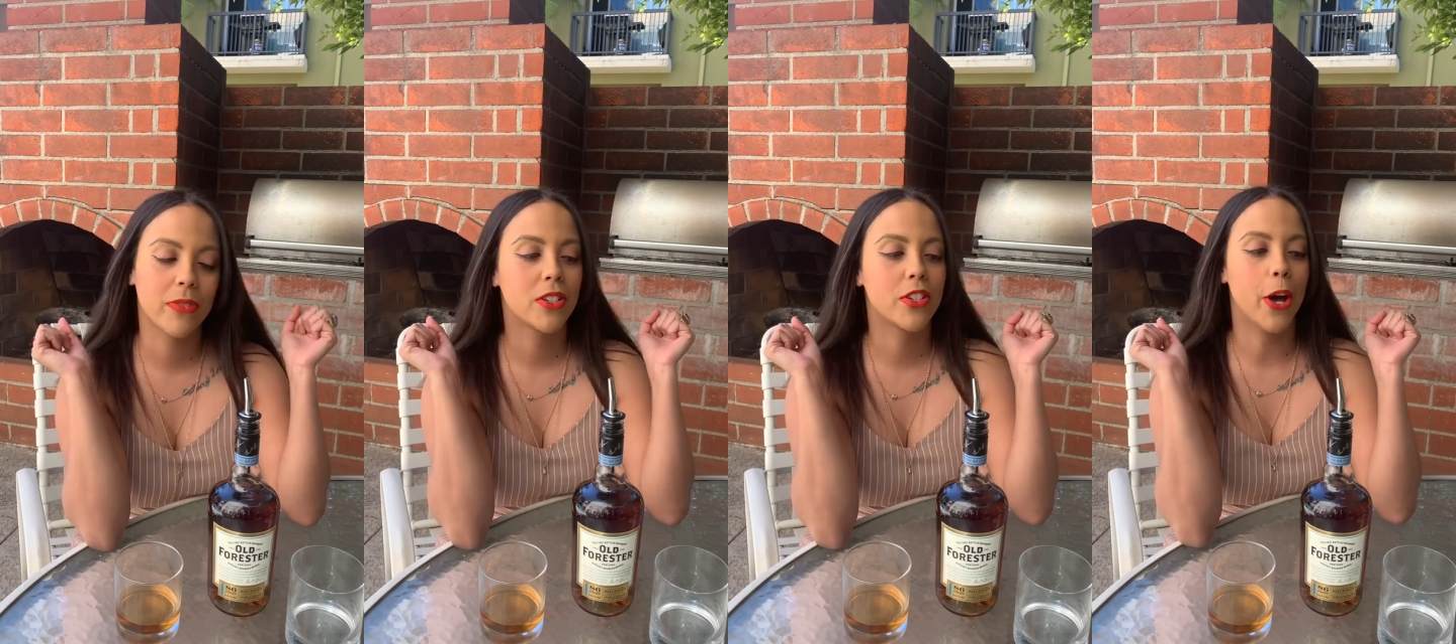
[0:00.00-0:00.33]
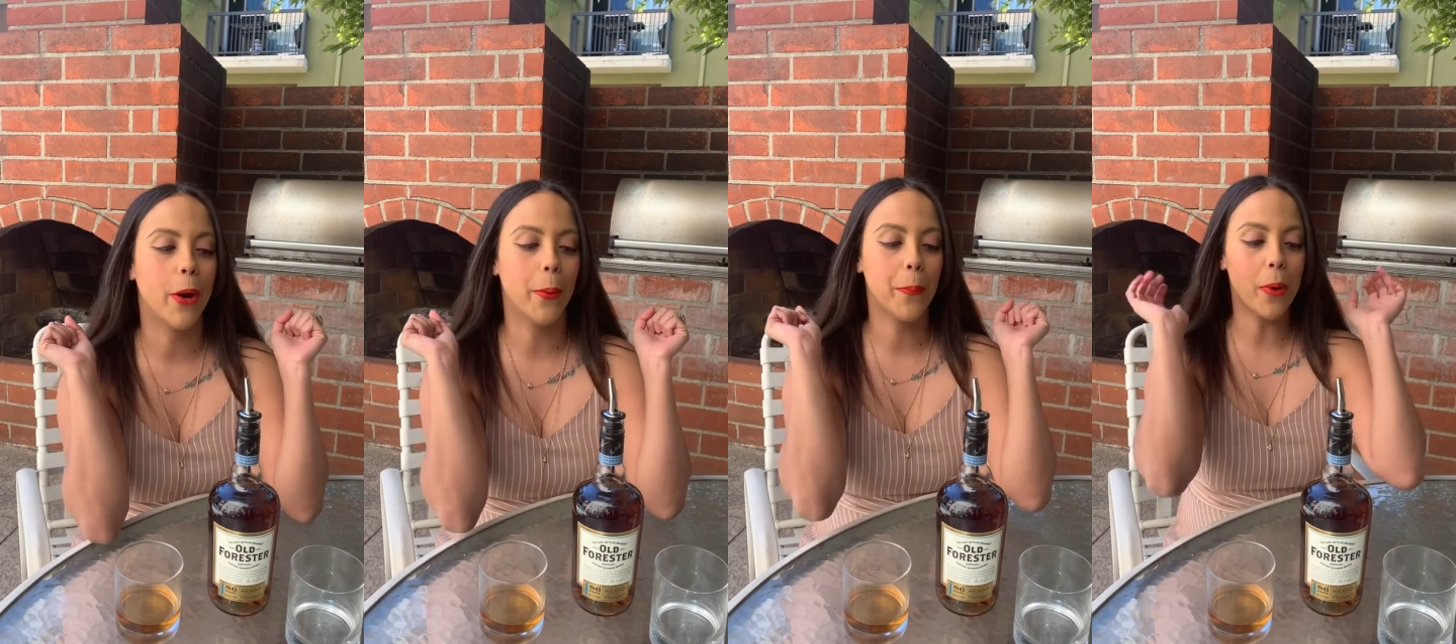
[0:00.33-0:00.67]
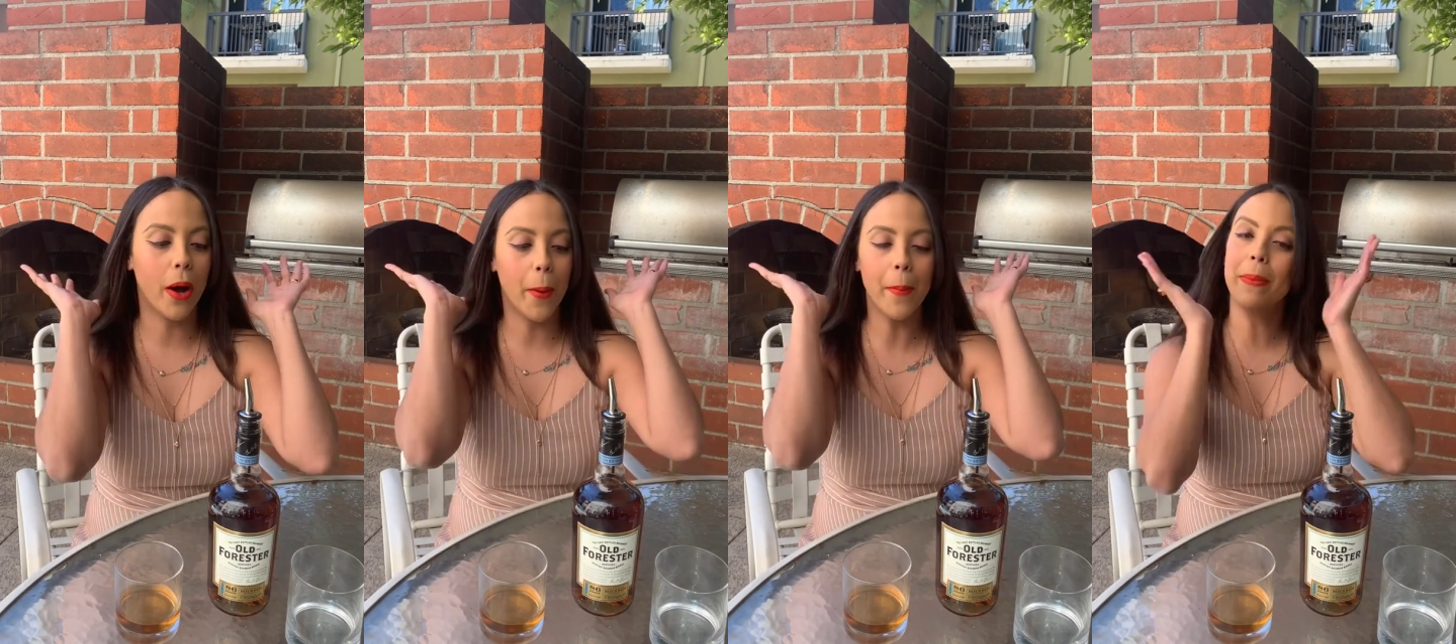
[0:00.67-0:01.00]
So
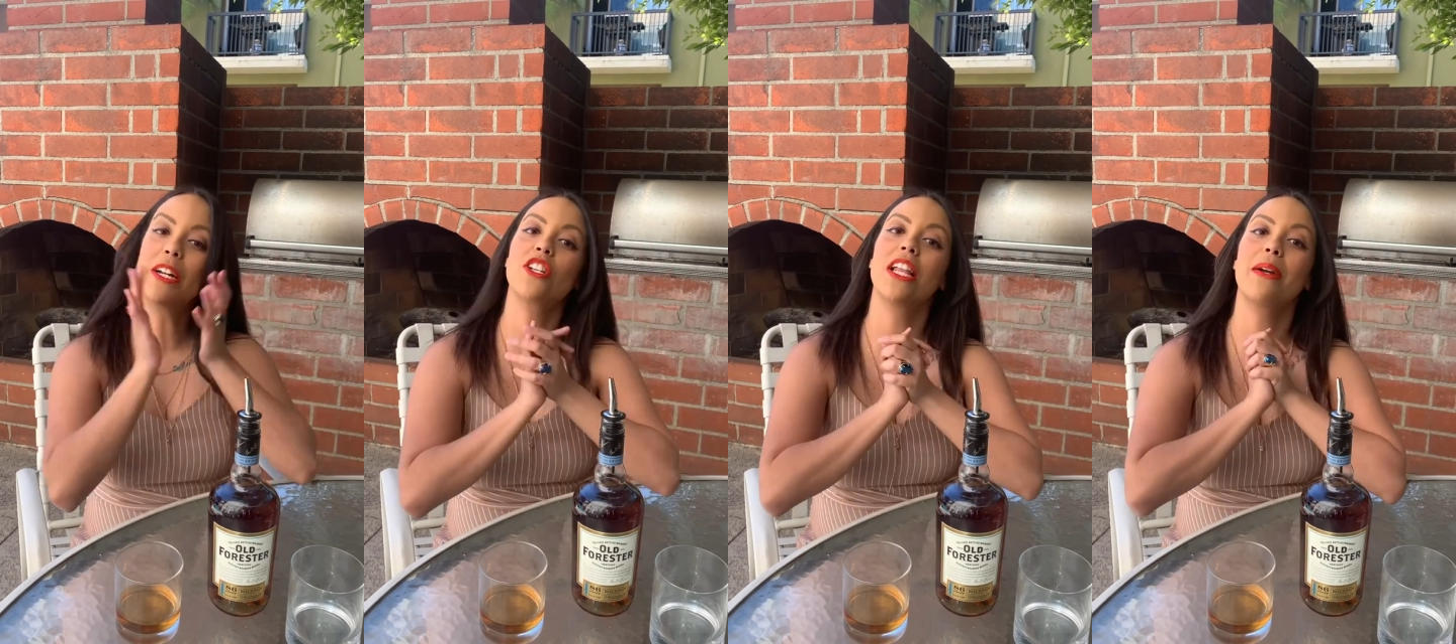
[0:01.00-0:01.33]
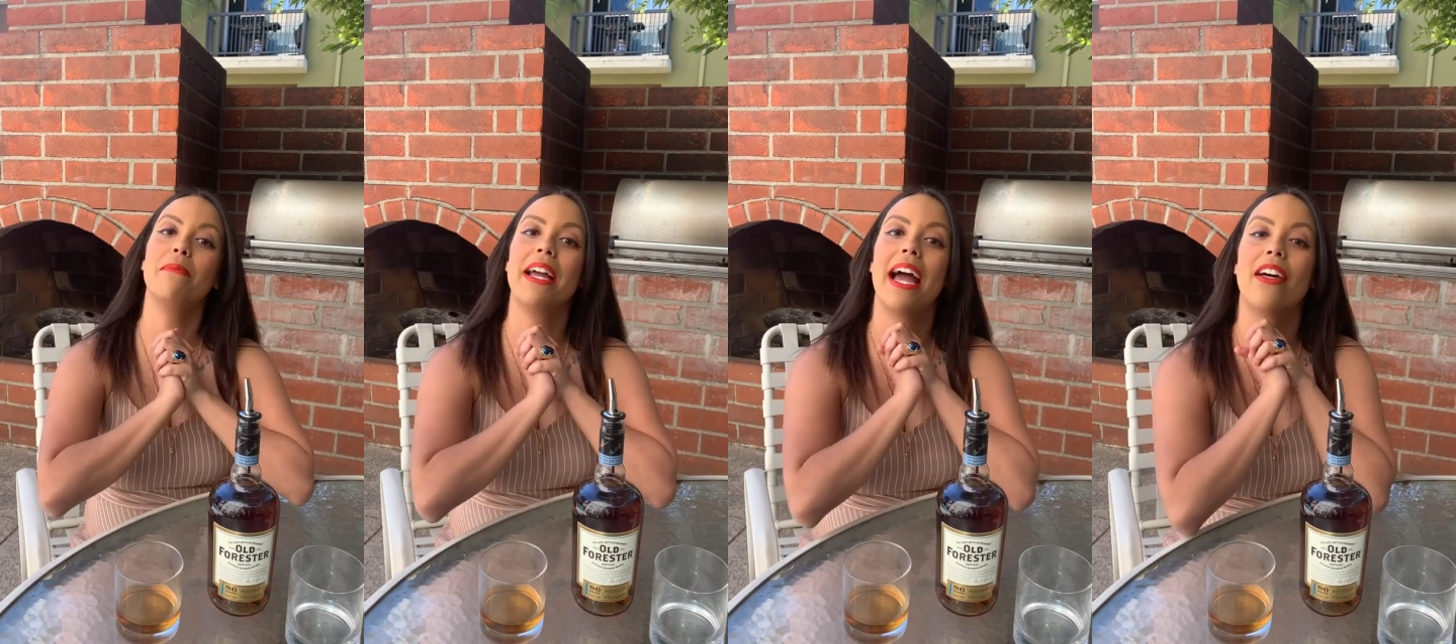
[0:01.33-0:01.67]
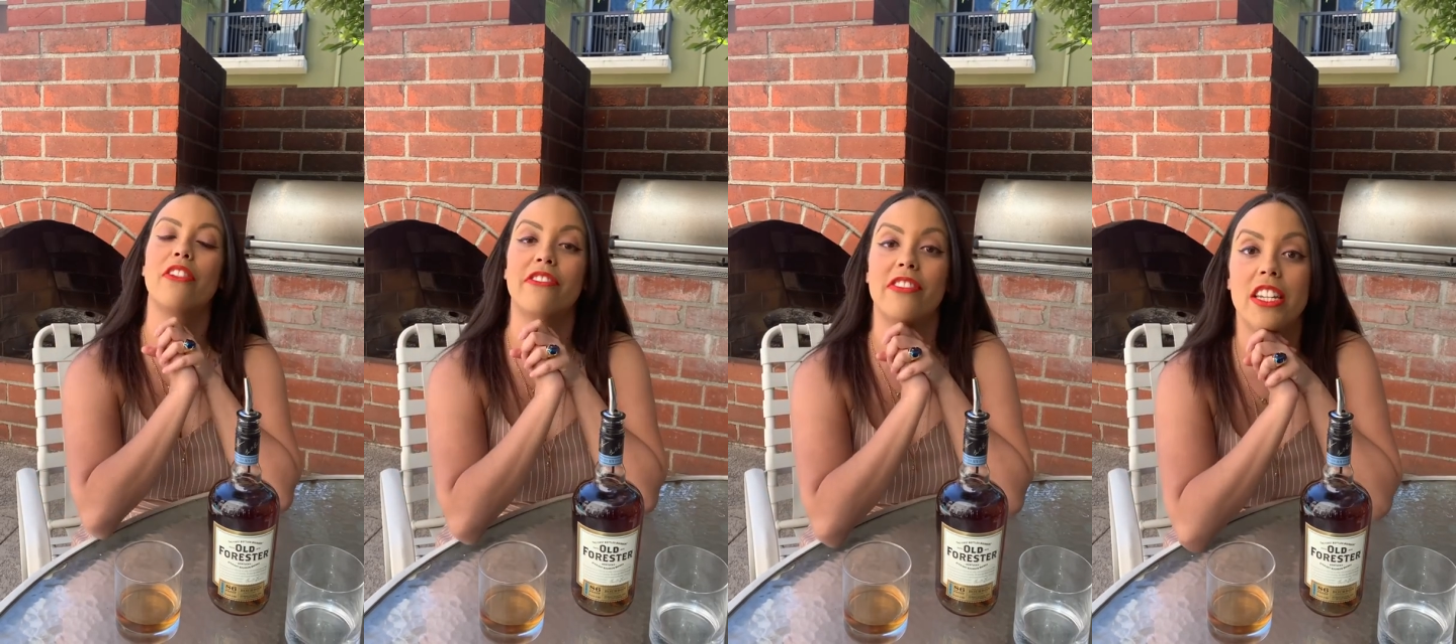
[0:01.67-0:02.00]
much like my
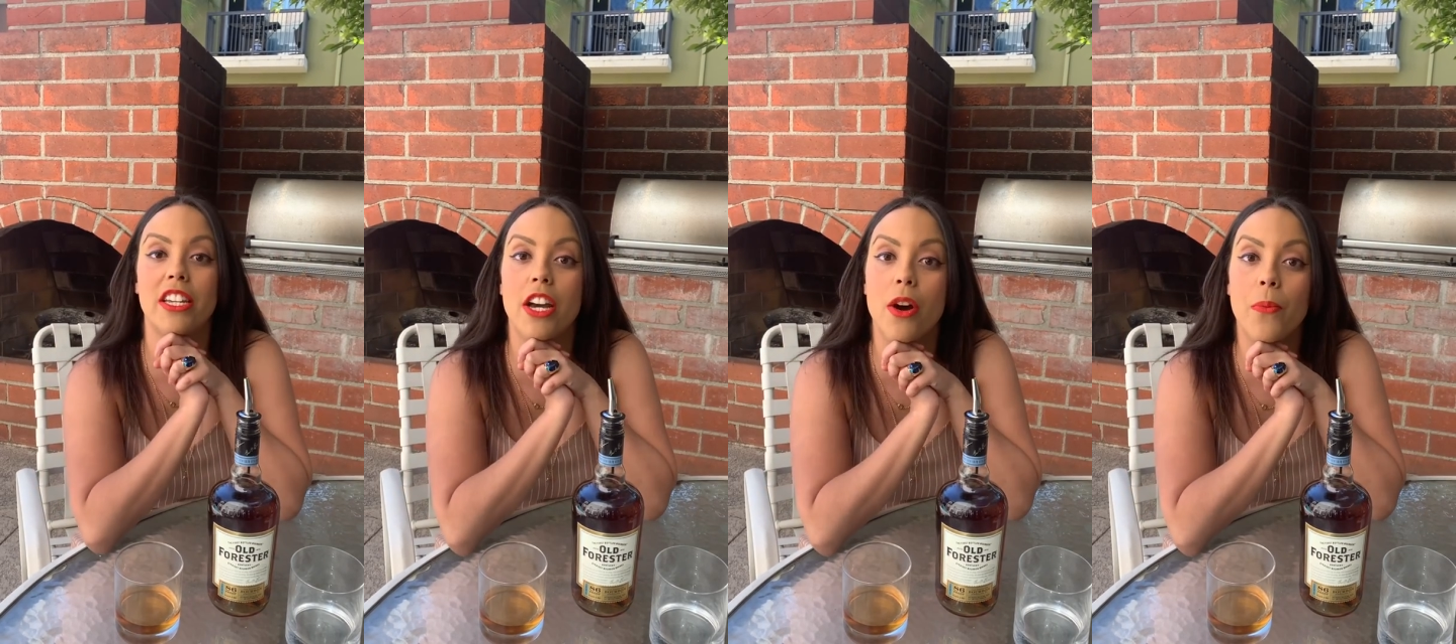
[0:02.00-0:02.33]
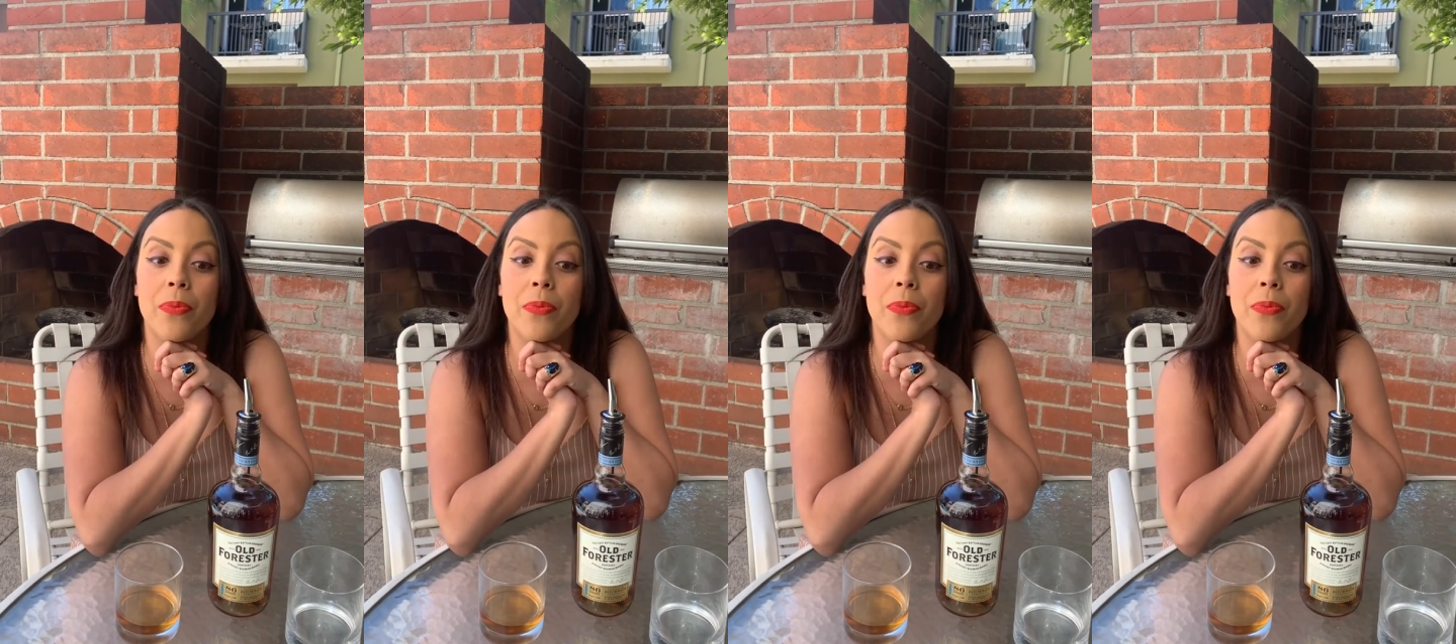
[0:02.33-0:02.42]
other video,